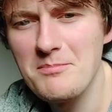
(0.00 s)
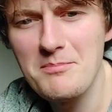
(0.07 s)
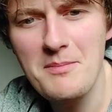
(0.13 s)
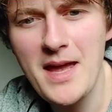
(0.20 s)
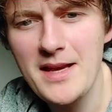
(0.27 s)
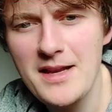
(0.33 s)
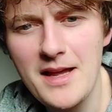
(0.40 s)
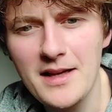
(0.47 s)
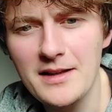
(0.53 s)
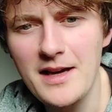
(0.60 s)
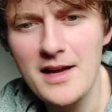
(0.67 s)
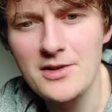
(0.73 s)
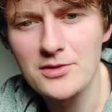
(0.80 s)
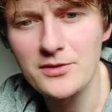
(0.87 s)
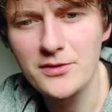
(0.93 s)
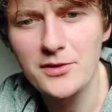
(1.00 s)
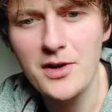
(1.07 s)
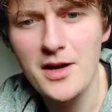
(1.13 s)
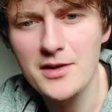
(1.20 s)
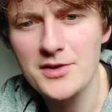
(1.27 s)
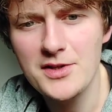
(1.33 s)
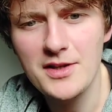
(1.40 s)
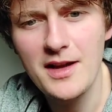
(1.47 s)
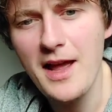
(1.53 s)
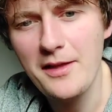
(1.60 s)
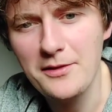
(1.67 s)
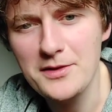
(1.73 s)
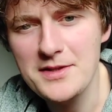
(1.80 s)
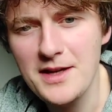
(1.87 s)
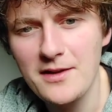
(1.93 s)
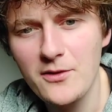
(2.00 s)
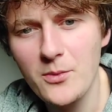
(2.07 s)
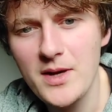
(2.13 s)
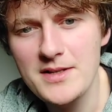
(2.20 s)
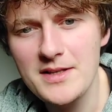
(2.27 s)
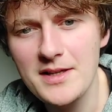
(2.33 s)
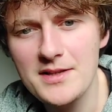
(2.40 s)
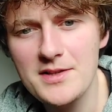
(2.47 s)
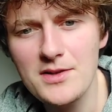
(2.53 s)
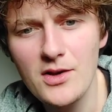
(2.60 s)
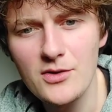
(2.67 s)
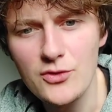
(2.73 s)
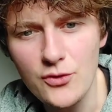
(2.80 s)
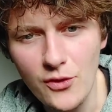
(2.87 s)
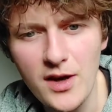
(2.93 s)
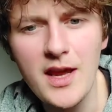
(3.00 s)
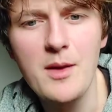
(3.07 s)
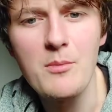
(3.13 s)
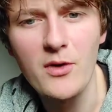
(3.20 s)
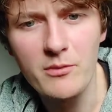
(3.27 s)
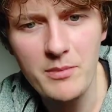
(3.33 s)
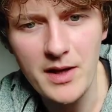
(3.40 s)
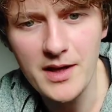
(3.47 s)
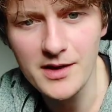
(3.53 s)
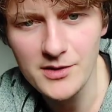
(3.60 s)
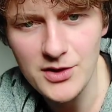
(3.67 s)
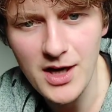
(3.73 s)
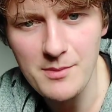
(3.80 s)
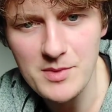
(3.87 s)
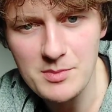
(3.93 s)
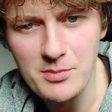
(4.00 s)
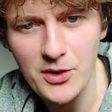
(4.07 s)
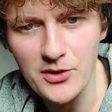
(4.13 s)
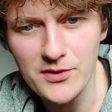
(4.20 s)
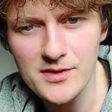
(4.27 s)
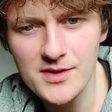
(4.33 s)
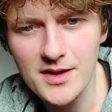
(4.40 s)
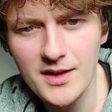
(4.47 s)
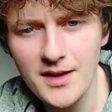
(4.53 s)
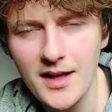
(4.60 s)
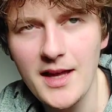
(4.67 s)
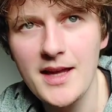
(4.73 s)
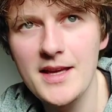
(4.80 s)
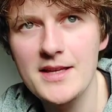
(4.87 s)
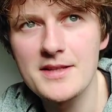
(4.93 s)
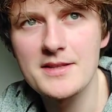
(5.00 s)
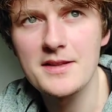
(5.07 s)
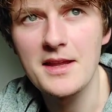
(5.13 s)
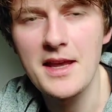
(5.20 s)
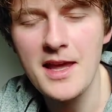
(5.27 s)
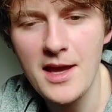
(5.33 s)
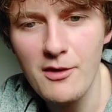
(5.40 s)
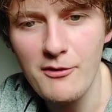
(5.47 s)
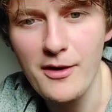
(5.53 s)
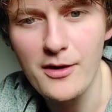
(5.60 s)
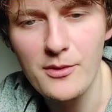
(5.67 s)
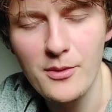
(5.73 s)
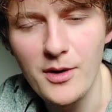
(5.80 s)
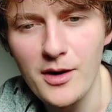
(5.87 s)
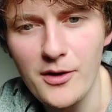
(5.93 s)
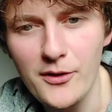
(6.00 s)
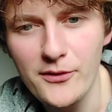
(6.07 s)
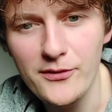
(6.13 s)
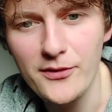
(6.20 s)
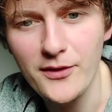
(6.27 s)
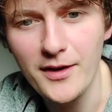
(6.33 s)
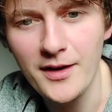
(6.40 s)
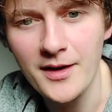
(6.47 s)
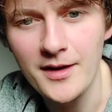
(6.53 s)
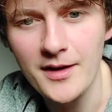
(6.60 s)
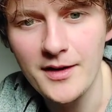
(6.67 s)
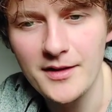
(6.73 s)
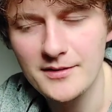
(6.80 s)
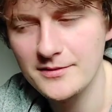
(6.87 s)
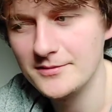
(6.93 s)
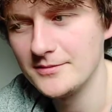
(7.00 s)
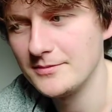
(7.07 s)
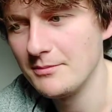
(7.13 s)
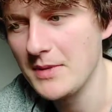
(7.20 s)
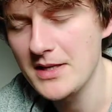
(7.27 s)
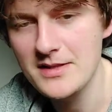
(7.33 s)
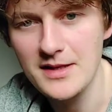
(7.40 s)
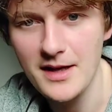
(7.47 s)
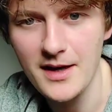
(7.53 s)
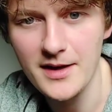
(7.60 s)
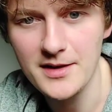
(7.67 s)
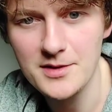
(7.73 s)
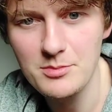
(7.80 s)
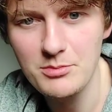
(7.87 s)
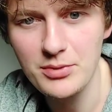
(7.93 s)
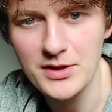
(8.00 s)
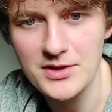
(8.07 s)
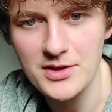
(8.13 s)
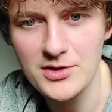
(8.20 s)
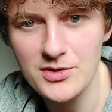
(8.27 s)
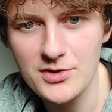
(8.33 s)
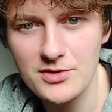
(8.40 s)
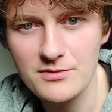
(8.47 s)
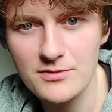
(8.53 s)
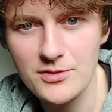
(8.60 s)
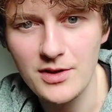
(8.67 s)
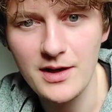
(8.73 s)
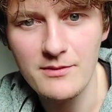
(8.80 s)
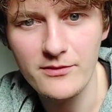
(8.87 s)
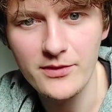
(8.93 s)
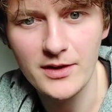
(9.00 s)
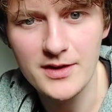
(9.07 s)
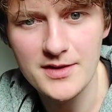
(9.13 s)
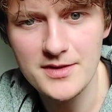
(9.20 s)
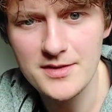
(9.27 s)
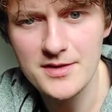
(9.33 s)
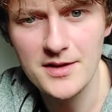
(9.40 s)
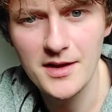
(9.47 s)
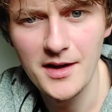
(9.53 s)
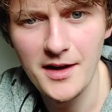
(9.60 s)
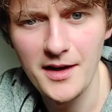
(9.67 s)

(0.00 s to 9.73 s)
Men like Nigel Farage, Ethelstan of Wessex, dream of being James Bond. He is the hero of uh, misty-eyed British triumphalists